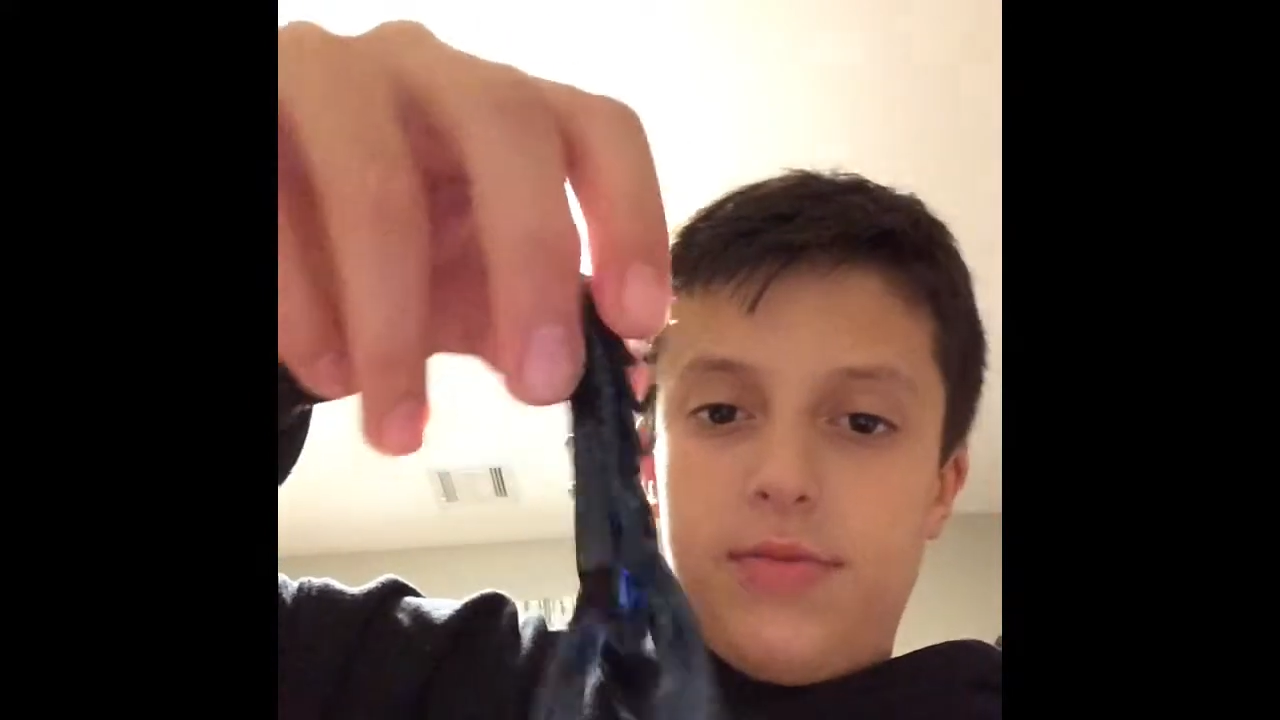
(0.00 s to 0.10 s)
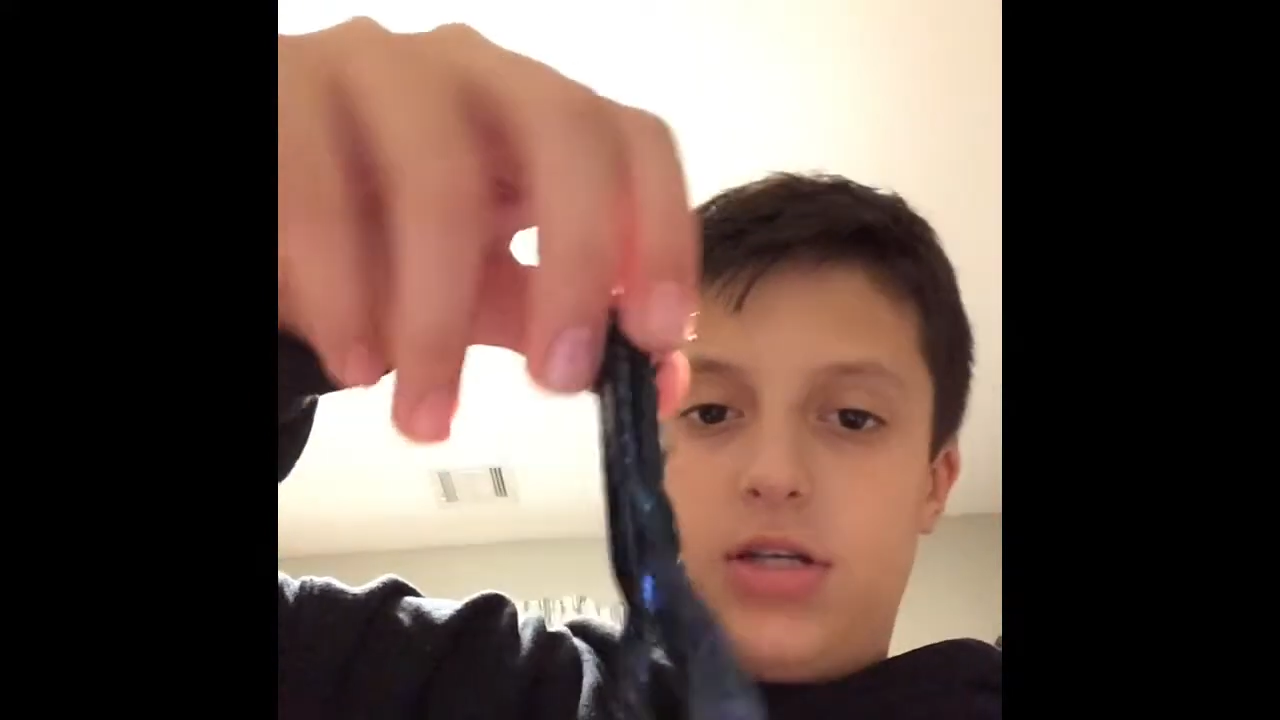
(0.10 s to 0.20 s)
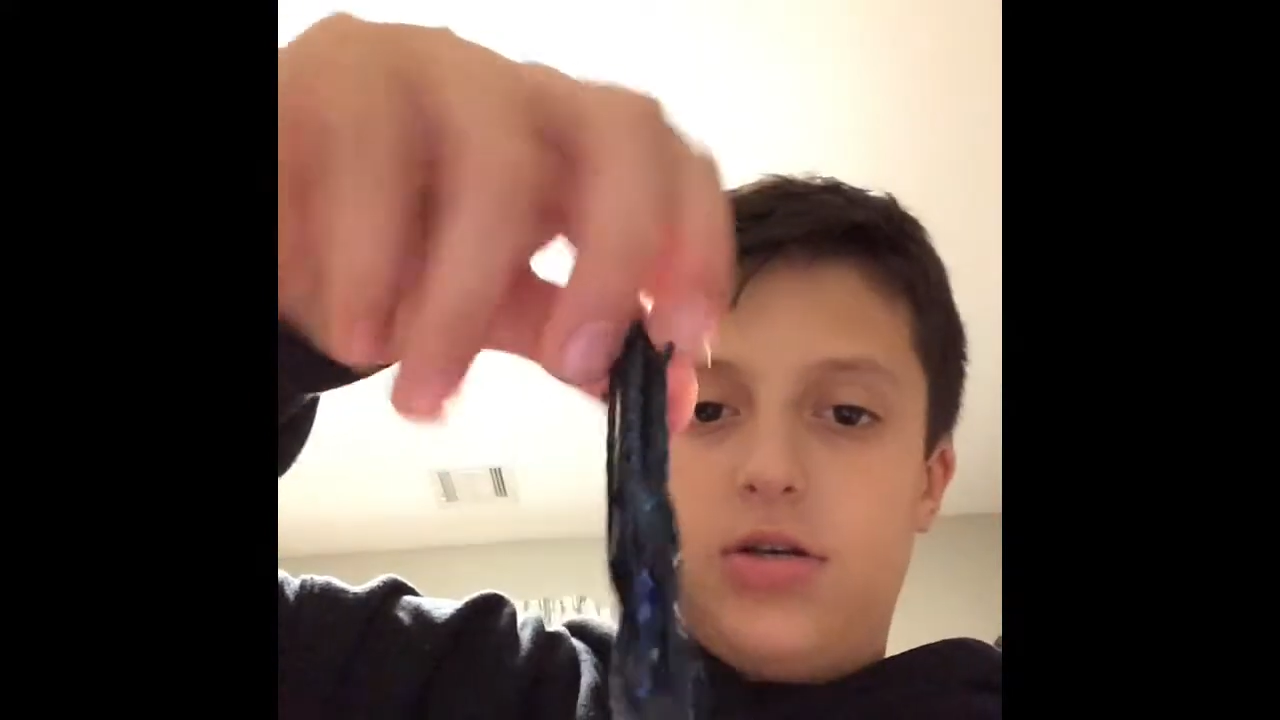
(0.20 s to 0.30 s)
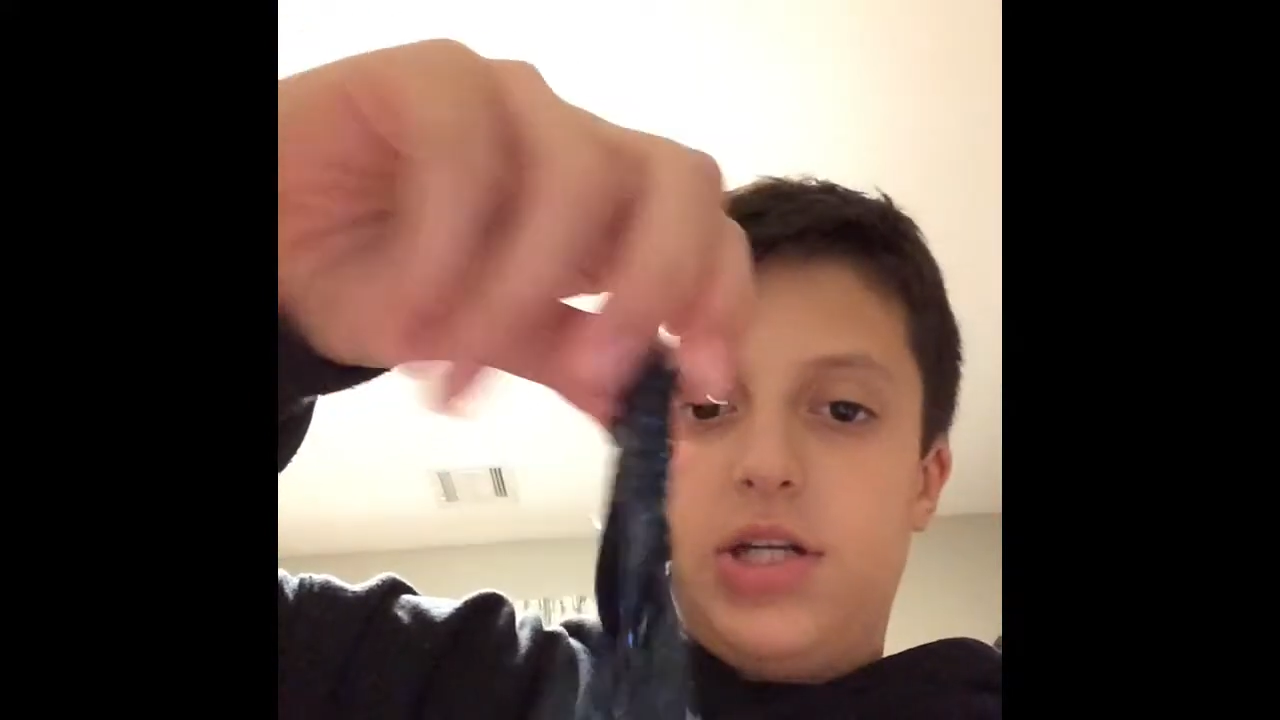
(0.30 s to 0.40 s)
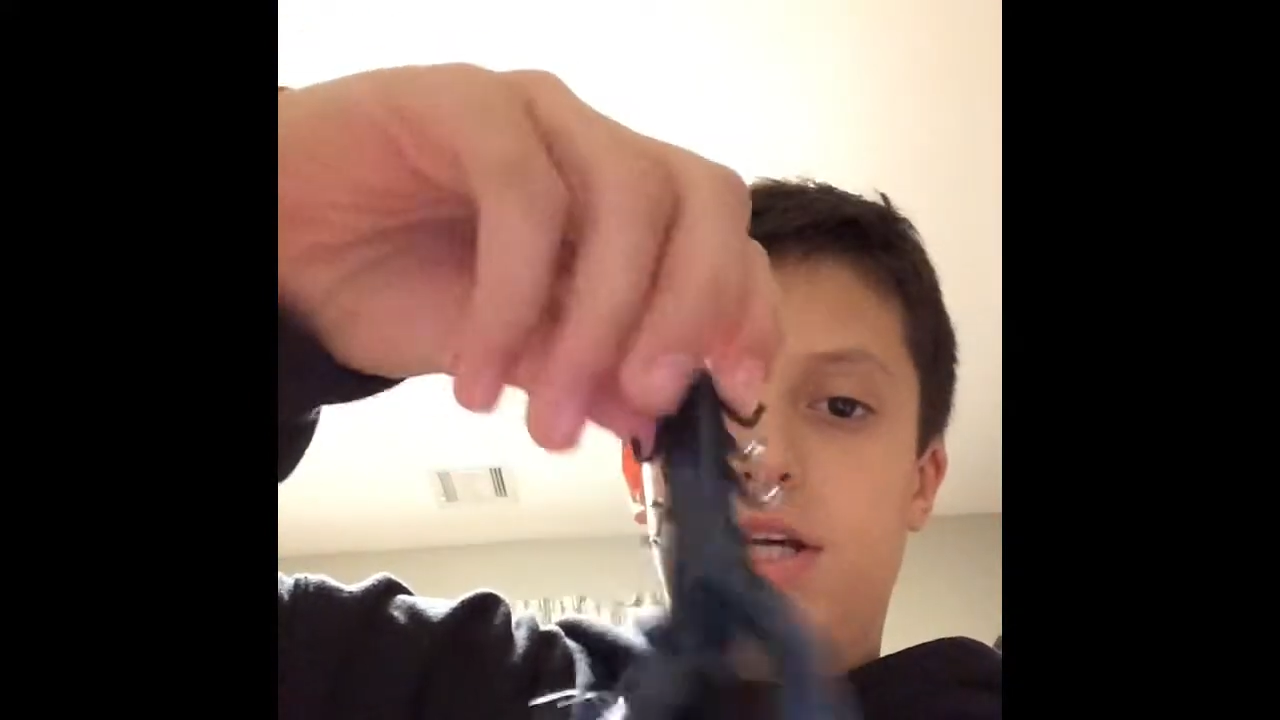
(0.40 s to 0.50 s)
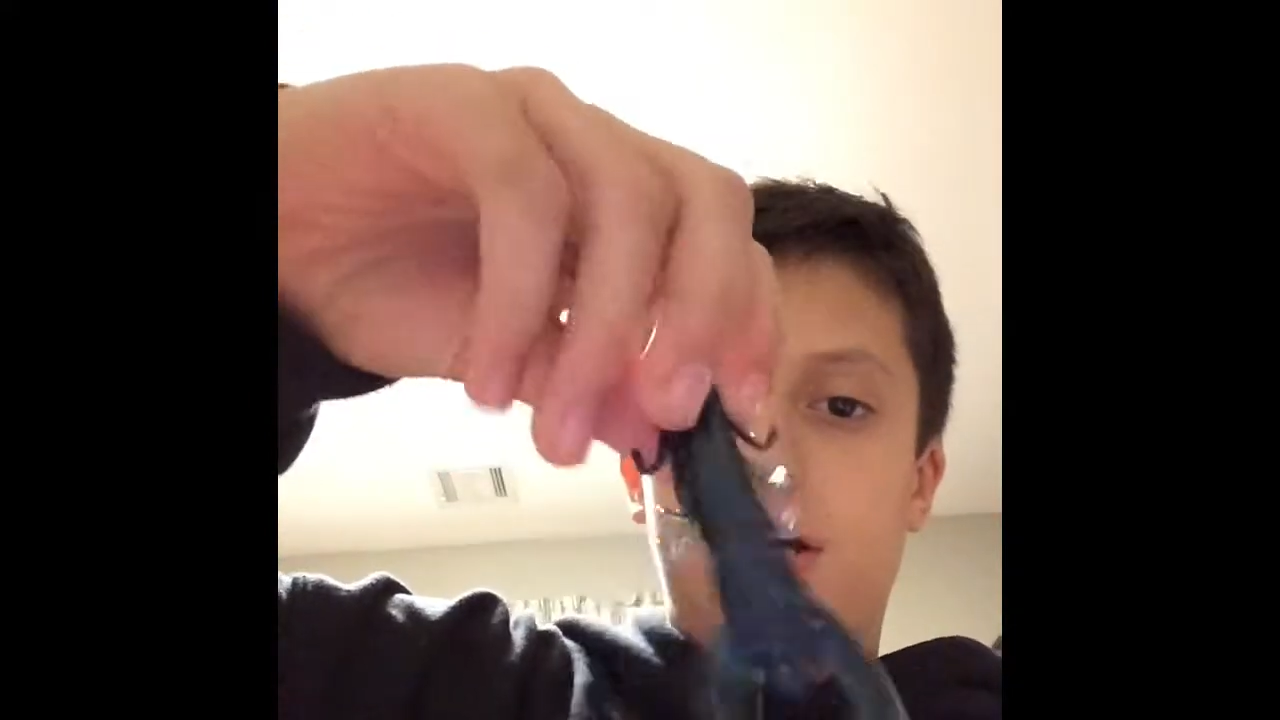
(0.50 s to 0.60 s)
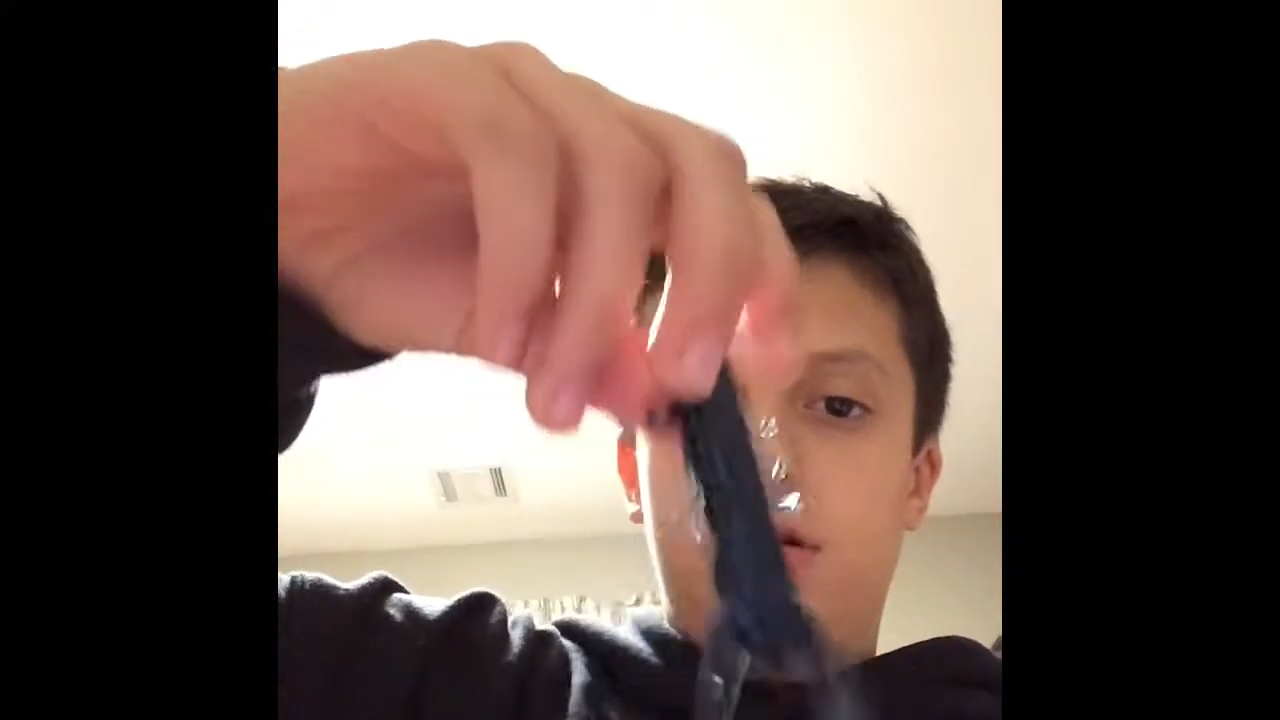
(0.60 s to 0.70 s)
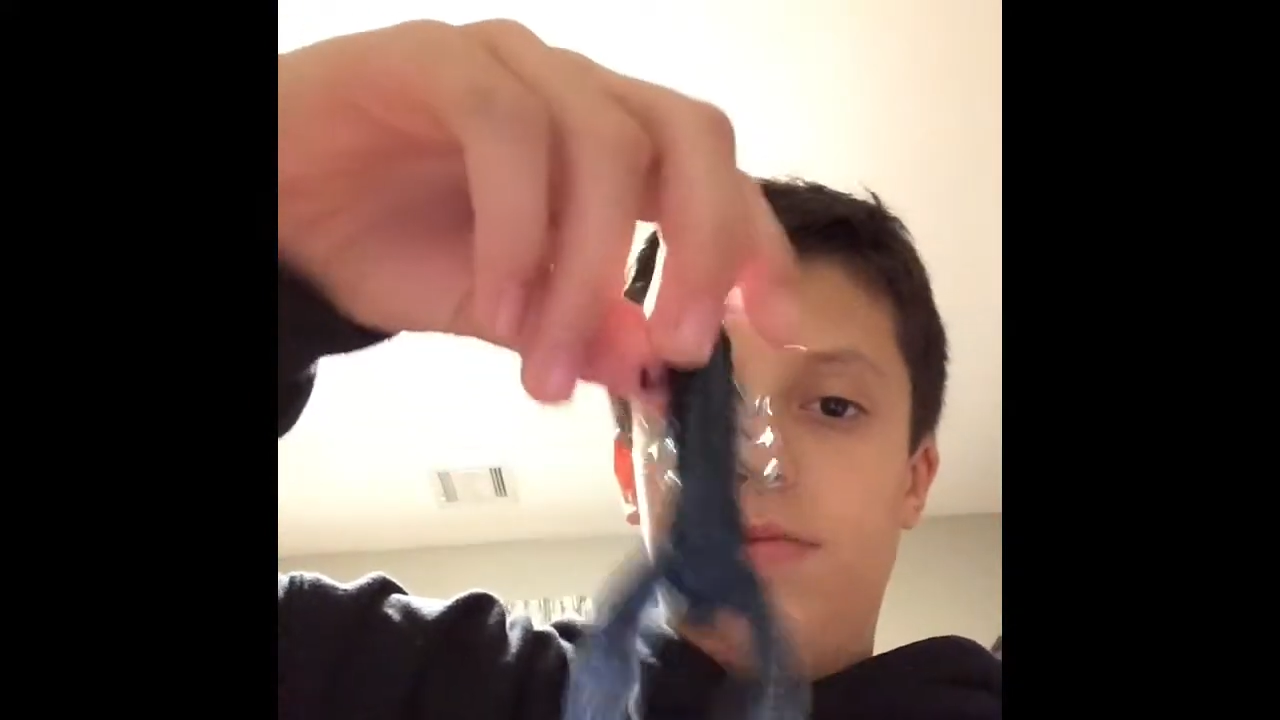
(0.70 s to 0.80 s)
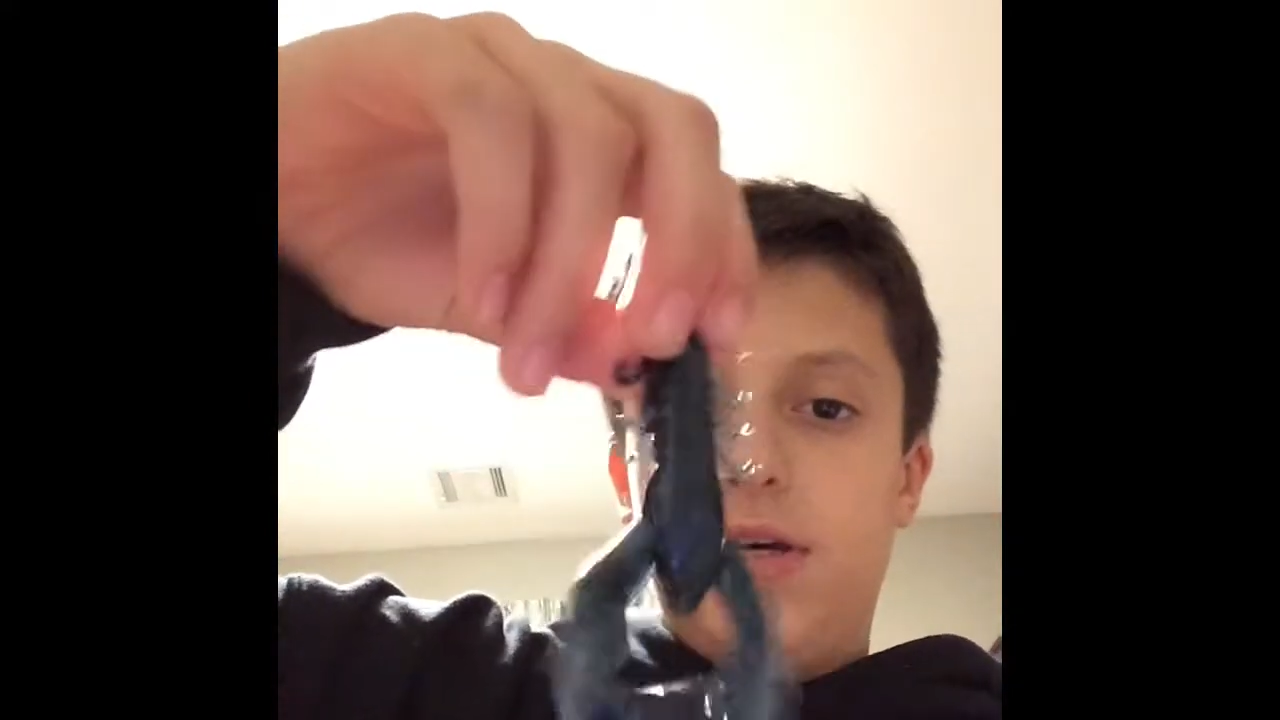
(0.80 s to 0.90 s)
mystery tackle